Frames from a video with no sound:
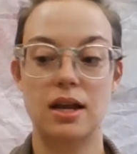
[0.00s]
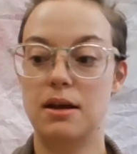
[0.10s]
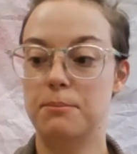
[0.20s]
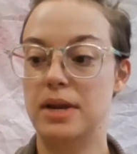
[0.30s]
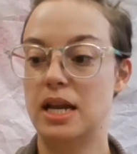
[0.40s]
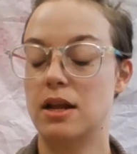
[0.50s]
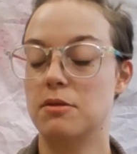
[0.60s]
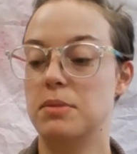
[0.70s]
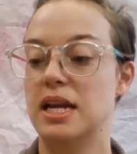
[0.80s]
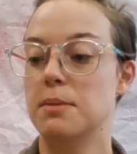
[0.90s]
made out
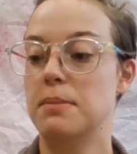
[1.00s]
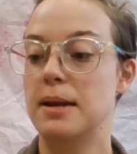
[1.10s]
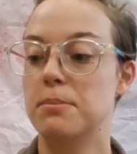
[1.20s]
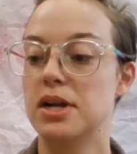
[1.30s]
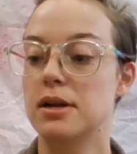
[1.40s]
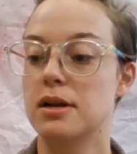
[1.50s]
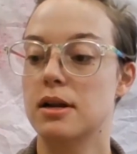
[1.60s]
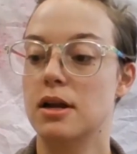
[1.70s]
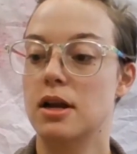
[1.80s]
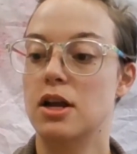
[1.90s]
of pink paper.
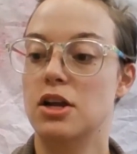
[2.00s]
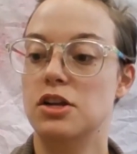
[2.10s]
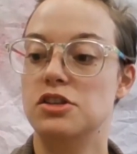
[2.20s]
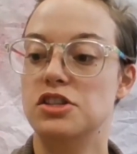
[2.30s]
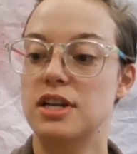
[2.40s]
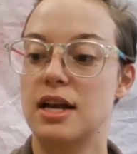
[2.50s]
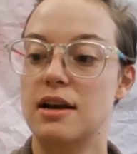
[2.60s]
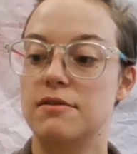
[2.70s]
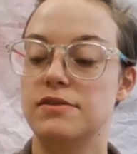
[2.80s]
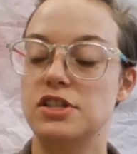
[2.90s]
You should
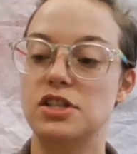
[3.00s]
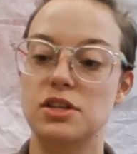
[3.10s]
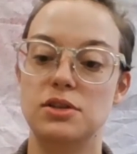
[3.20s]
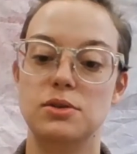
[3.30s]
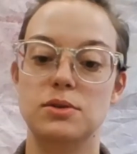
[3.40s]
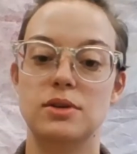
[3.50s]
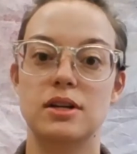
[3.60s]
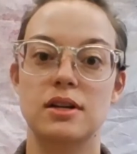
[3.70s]
have two